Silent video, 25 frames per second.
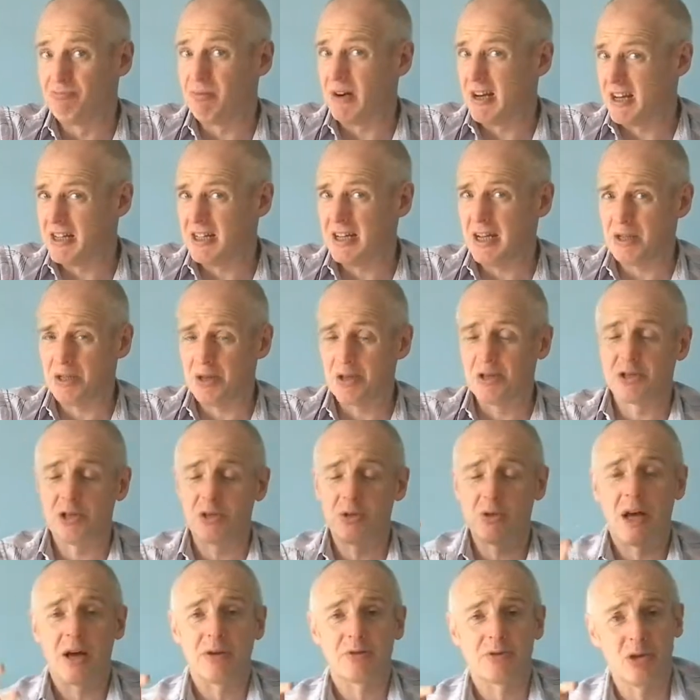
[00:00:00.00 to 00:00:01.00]
pretty decent
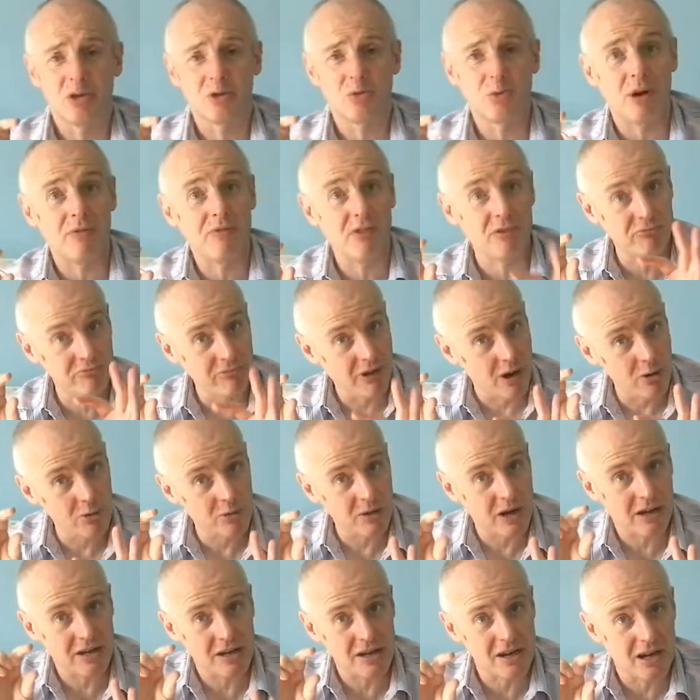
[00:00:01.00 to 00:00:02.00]
2012. The
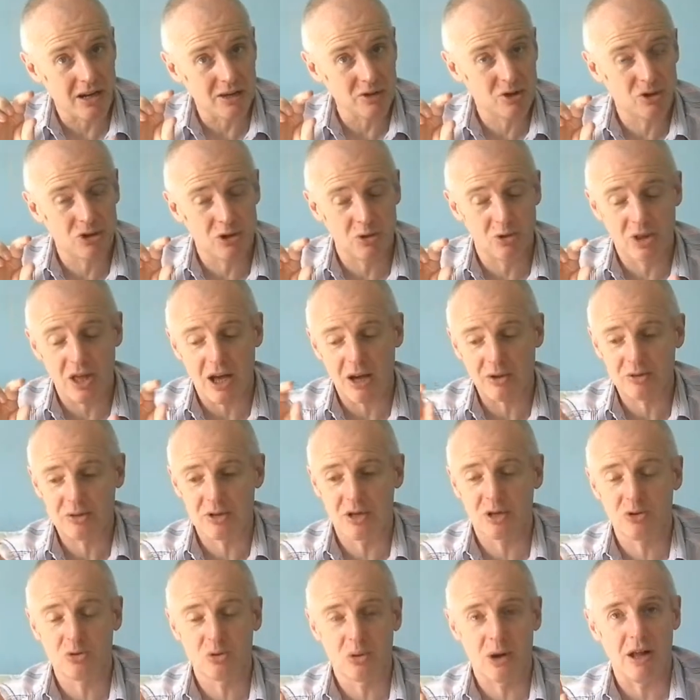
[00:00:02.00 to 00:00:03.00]
Rhone had a nice
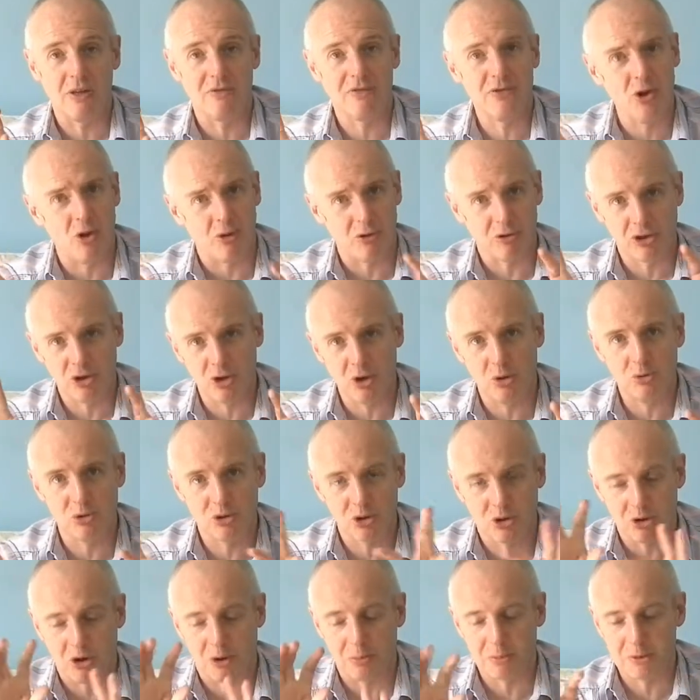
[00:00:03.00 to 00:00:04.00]
2012. Not
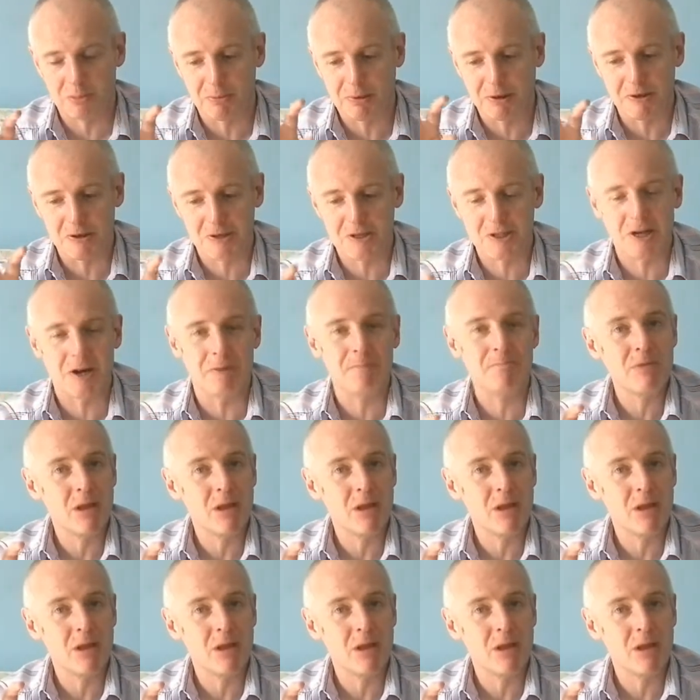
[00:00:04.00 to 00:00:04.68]
huge crops, but